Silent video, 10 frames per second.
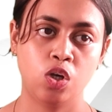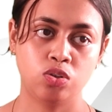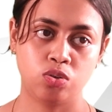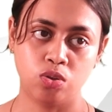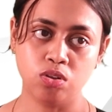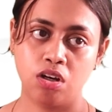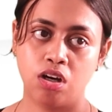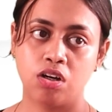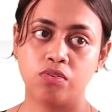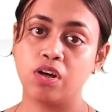So
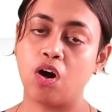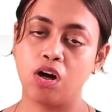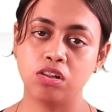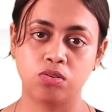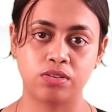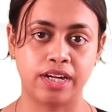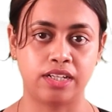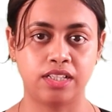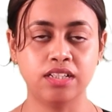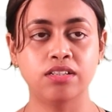we all know
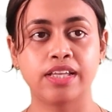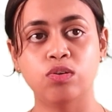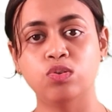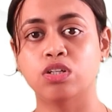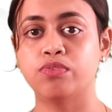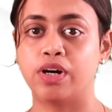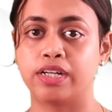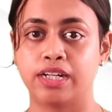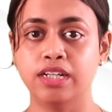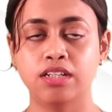that the use of
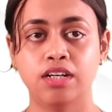water,